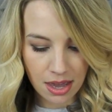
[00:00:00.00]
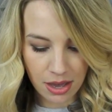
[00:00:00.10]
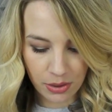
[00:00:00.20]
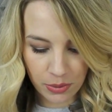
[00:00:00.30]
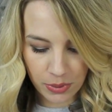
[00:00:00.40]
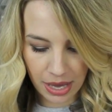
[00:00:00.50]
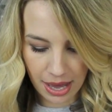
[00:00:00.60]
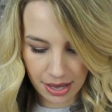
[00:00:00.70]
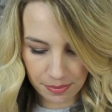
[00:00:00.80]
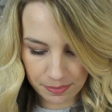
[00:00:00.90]

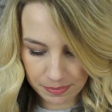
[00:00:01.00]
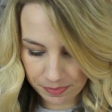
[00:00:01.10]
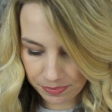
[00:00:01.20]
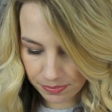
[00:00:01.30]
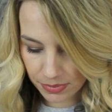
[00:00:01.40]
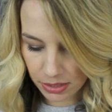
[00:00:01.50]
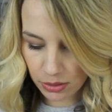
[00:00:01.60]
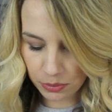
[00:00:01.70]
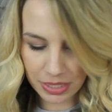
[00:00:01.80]
Okay. Ooh,